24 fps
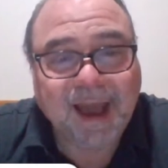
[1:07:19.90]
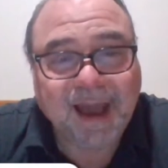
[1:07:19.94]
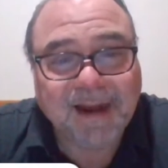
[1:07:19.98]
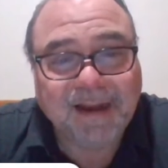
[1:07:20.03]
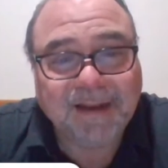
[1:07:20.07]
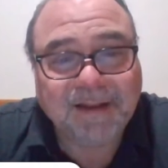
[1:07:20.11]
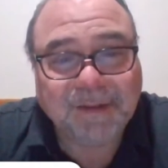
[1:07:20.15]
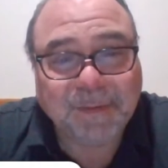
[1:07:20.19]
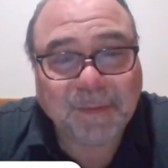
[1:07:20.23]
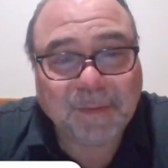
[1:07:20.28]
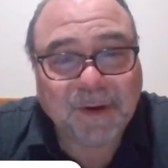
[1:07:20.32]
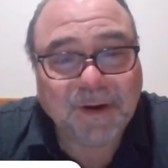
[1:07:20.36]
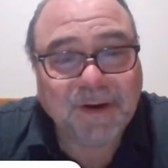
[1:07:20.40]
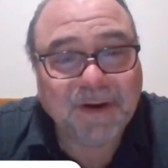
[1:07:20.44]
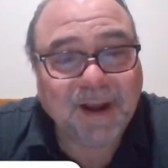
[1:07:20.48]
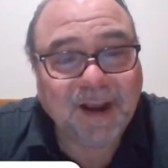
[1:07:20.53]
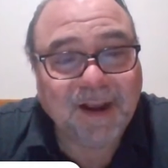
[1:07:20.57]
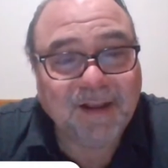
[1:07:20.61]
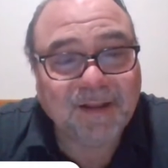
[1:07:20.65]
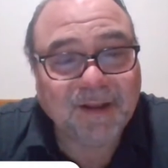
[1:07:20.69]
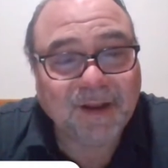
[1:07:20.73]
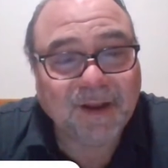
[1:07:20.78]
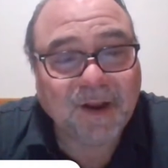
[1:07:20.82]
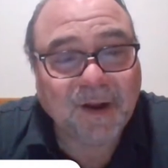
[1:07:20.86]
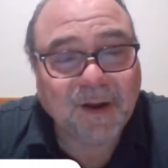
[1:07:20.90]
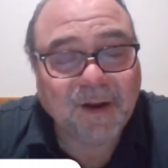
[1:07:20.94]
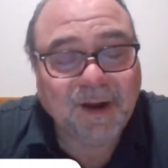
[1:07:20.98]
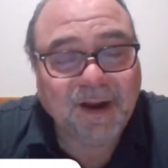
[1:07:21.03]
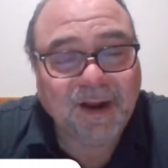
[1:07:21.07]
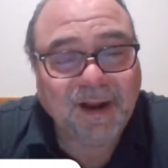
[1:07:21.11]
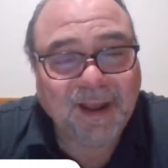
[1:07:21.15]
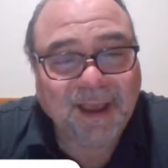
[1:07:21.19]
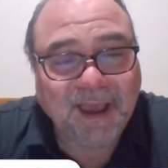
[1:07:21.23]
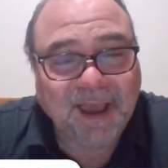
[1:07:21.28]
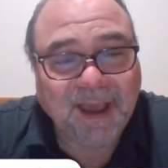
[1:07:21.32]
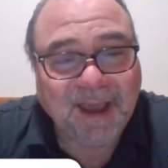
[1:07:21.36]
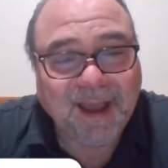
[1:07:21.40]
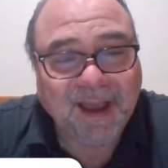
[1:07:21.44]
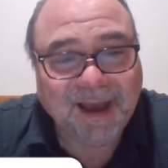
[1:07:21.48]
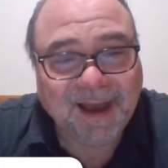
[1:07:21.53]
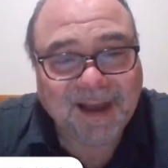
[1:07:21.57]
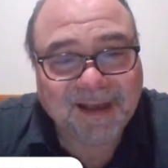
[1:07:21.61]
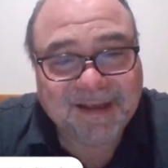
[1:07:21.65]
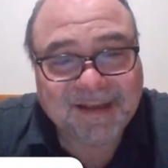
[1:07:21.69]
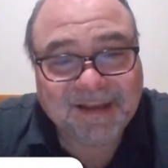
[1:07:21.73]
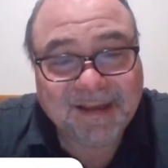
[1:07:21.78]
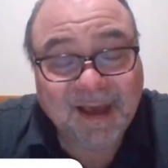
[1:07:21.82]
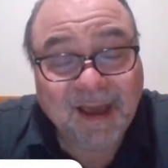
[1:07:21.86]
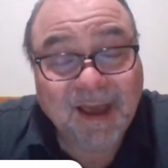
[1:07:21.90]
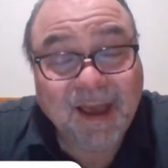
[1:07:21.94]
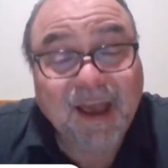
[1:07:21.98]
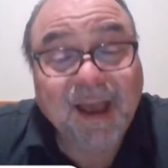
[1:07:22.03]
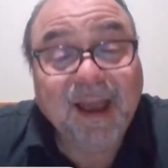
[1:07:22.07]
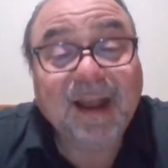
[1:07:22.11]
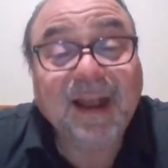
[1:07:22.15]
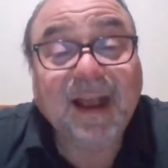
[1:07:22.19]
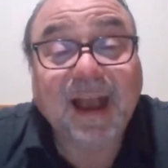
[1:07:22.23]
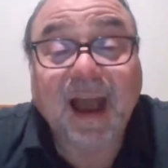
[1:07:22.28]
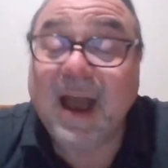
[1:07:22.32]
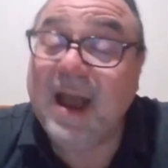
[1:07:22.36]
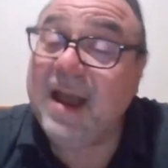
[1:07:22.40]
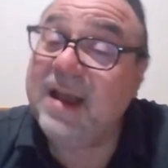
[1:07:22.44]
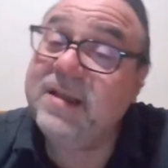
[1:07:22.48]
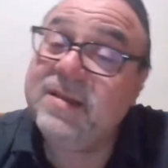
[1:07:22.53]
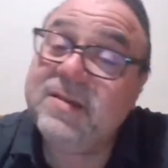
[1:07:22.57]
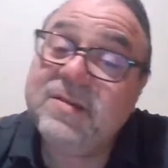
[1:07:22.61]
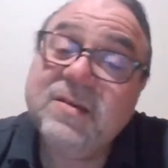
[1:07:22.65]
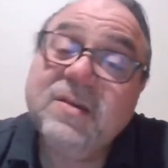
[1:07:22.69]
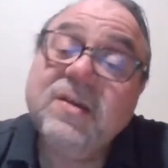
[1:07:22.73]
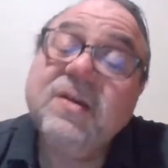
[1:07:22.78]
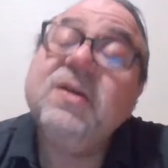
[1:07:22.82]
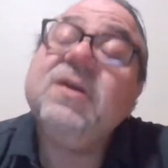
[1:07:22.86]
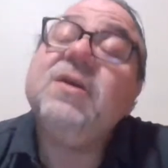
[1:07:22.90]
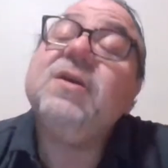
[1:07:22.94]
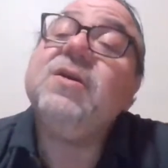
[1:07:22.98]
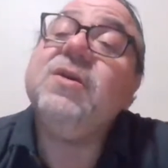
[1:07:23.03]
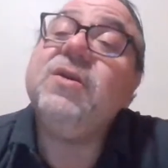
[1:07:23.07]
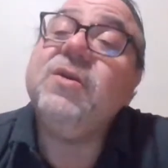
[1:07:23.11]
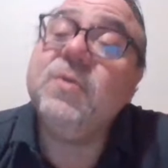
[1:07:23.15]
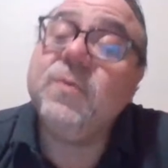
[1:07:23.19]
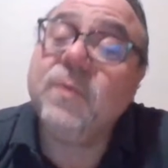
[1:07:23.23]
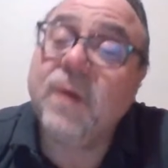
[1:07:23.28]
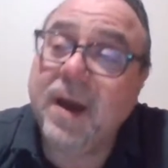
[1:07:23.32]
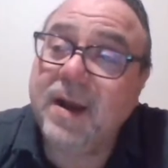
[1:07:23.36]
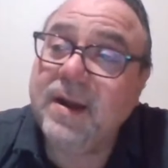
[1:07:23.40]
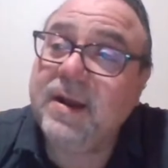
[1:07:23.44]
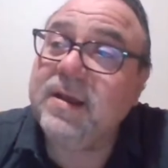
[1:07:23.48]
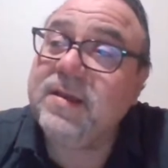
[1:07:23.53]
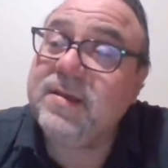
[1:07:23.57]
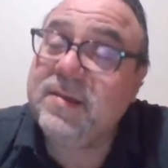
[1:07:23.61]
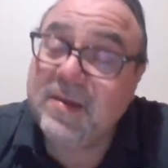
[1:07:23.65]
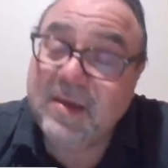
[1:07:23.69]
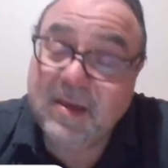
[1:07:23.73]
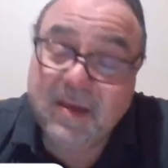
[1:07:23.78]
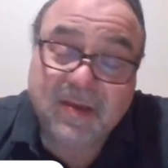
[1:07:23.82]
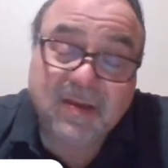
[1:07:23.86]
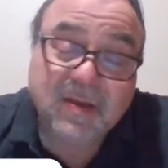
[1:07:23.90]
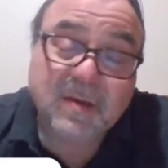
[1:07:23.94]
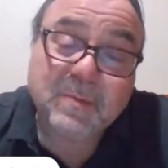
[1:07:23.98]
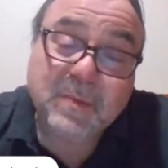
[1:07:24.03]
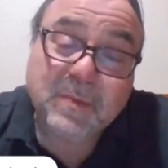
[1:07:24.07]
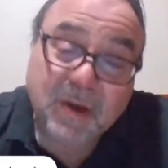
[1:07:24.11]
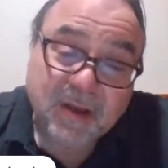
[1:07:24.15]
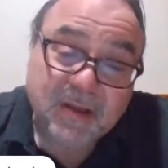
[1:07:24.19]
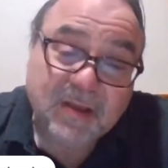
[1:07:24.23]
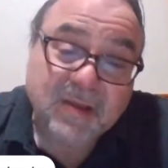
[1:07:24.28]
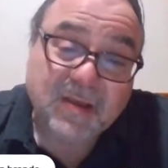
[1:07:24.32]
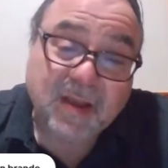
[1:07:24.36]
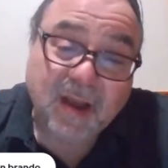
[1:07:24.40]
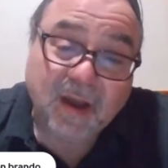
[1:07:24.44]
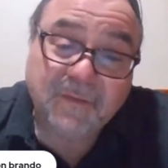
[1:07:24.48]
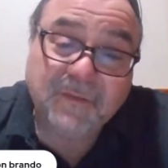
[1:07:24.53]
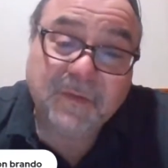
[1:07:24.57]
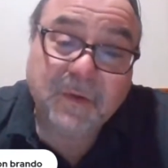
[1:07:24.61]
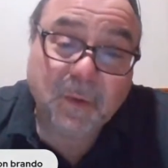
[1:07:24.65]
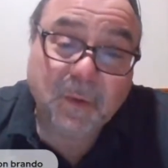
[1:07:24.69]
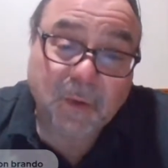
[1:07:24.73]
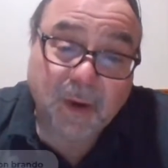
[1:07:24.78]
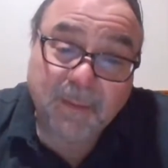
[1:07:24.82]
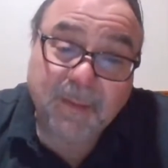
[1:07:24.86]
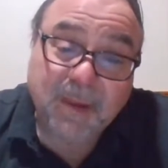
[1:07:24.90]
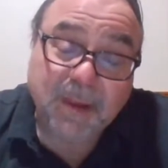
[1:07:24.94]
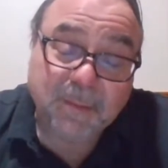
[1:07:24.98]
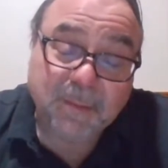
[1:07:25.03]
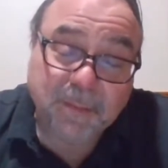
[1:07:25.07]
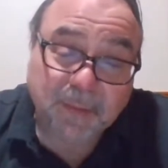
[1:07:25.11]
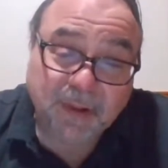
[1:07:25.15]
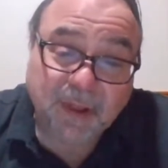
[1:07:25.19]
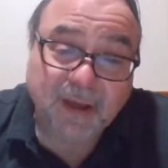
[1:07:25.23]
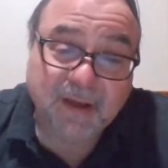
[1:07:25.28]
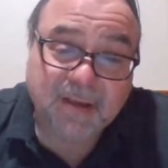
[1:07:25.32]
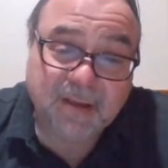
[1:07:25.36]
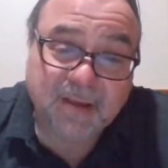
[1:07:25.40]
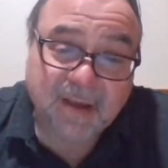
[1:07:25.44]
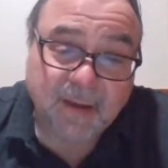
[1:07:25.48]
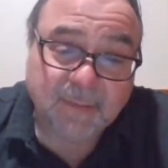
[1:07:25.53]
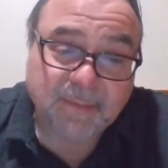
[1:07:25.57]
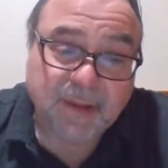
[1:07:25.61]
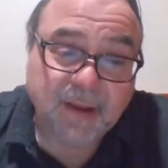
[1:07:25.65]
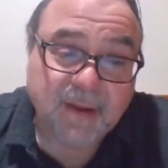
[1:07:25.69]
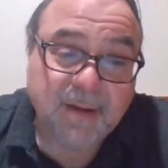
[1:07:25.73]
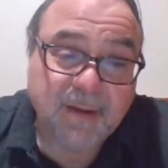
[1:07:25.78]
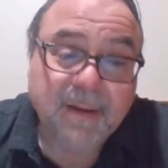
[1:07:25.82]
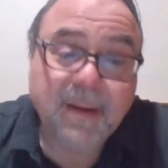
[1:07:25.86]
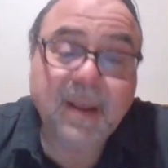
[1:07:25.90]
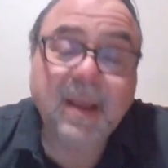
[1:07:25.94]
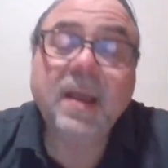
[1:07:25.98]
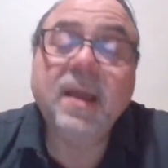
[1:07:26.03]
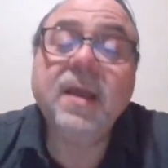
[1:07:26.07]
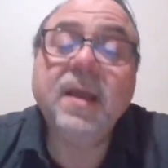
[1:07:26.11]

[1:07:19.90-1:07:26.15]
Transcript: Daddy tomorrow night, the Guardian of Chaos. Guys, you want to see some good stuff? You want me to plug something?